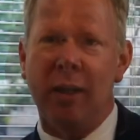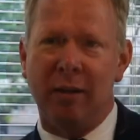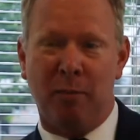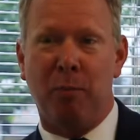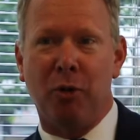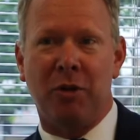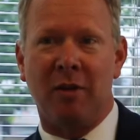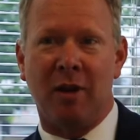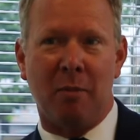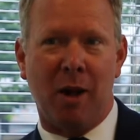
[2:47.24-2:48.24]
It's
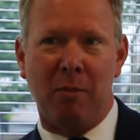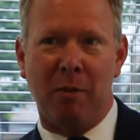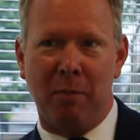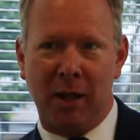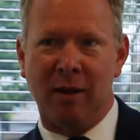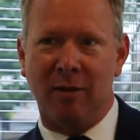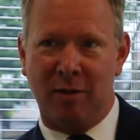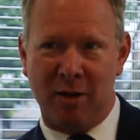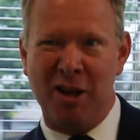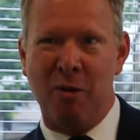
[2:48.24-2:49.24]
important at the moment because
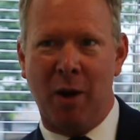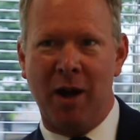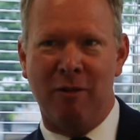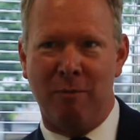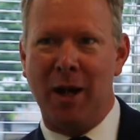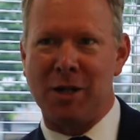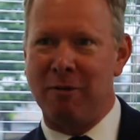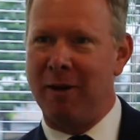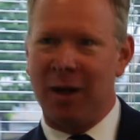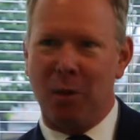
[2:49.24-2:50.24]
it's a new way of
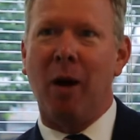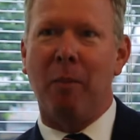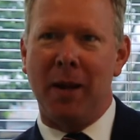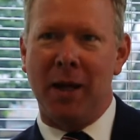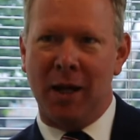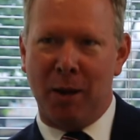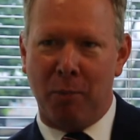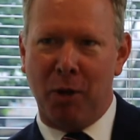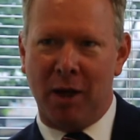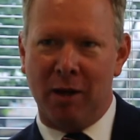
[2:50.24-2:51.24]
measuring well-being
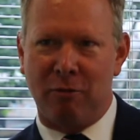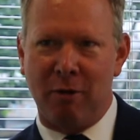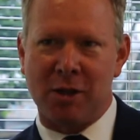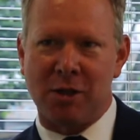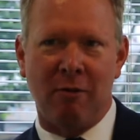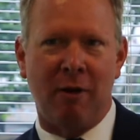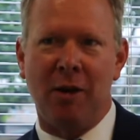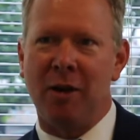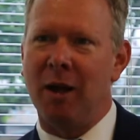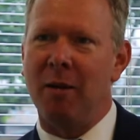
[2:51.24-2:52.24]
and putting a structure
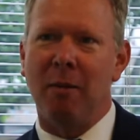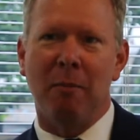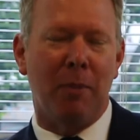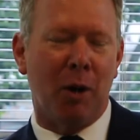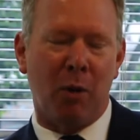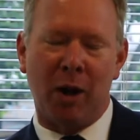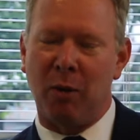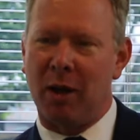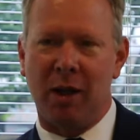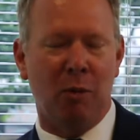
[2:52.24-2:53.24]
around it, but quite
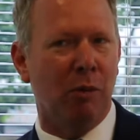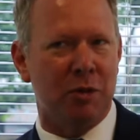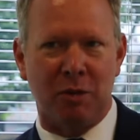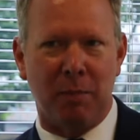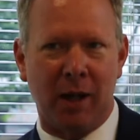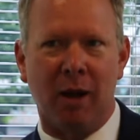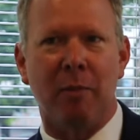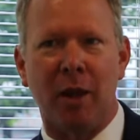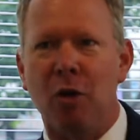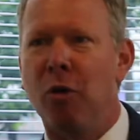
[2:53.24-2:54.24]
quickly it will just
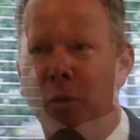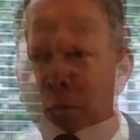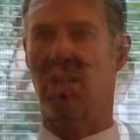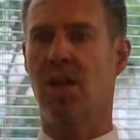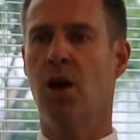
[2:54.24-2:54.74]
become the norm.